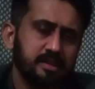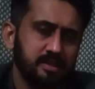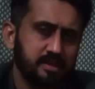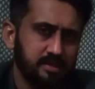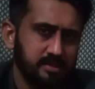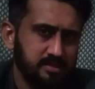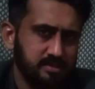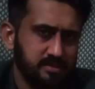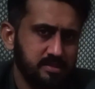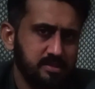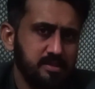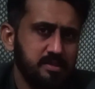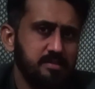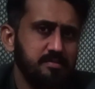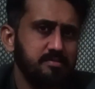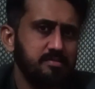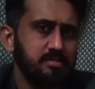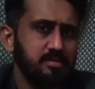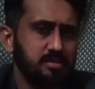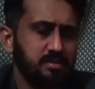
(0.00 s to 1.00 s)
hazy
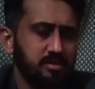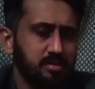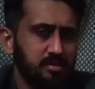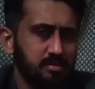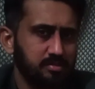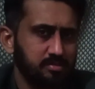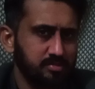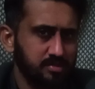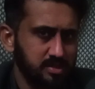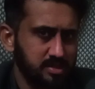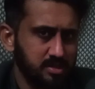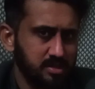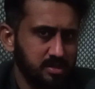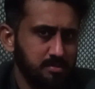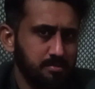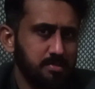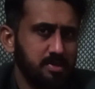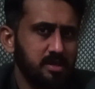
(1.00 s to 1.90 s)
VN,